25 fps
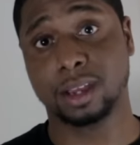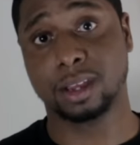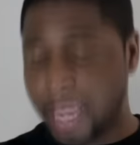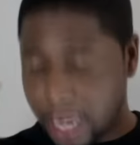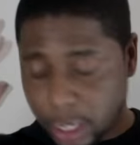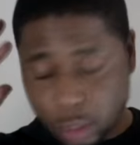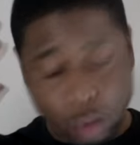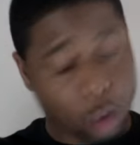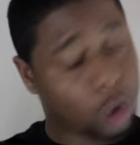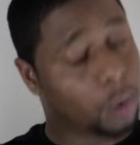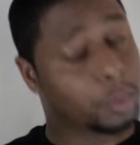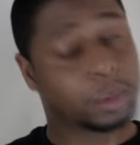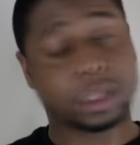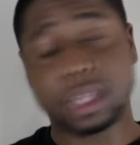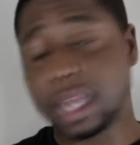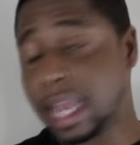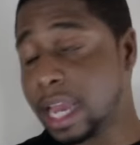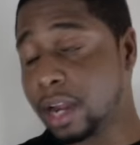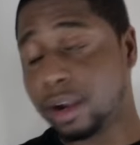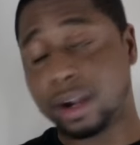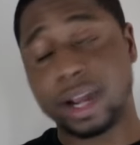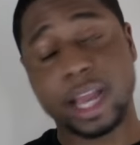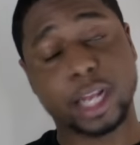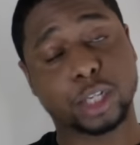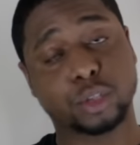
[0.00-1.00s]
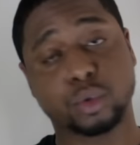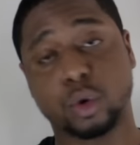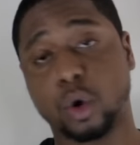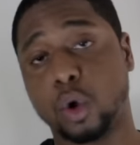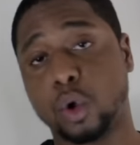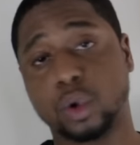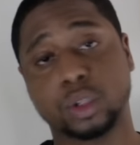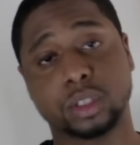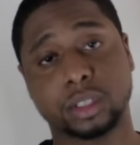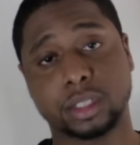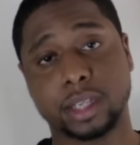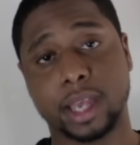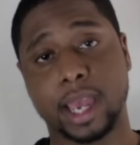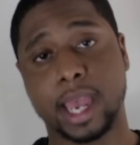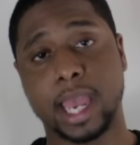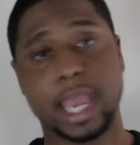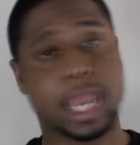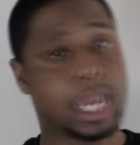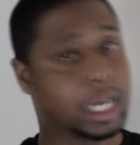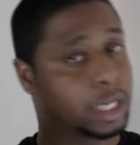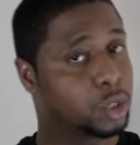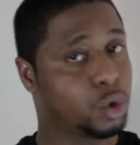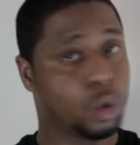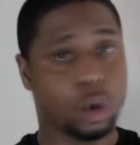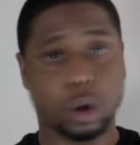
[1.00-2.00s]
Ignore what the internet trolls
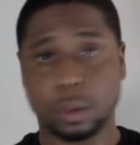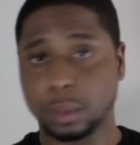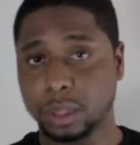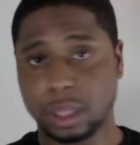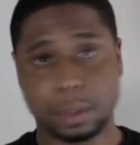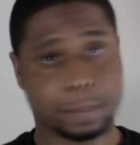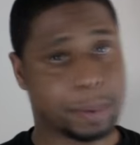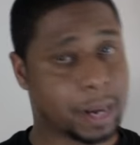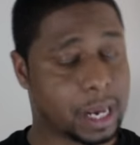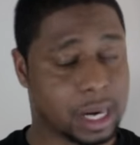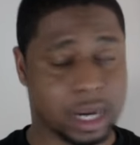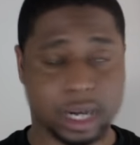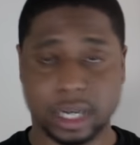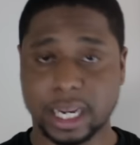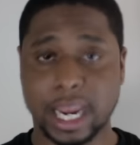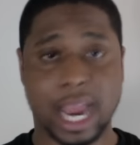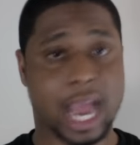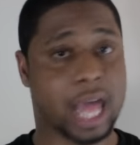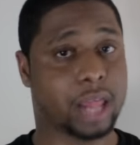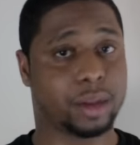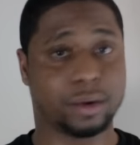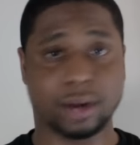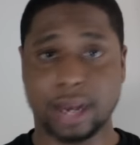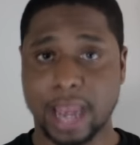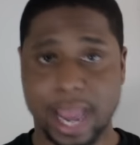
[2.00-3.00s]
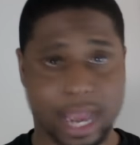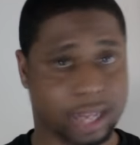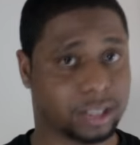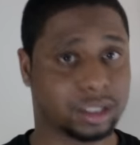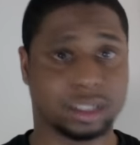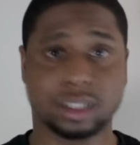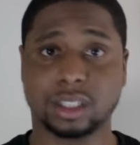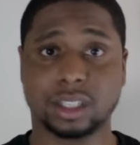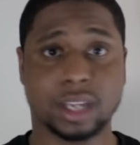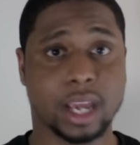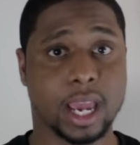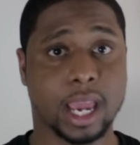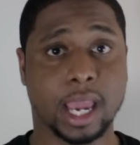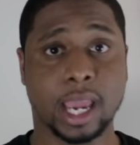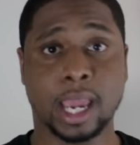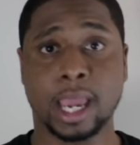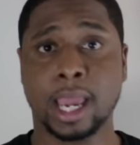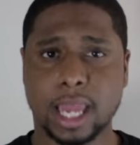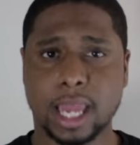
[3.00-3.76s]
say, ignore what the peanut gallery has to say.